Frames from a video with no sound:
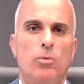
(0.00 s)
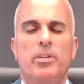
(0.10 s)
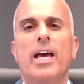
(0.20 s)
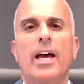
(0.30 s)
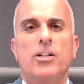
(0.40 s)
We'll
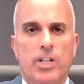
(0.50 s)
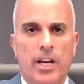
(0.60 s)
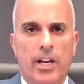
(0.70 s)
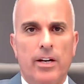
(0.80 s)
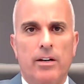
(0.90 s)
be
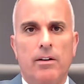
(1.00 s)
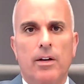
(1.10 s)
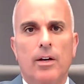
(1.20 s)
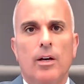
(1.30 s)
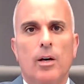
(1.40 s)
educated
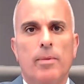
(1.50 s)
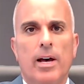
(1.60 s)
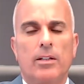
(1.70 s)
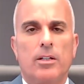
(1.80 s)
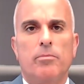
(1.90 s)

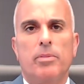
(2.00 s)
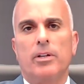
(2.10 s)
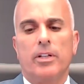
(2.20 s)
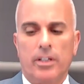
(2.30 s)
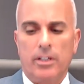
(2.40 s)
about the
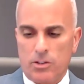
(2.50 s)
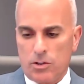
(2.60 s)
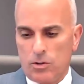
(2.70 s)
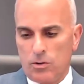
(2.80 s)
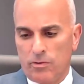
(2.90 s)
ability
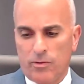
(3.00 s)
to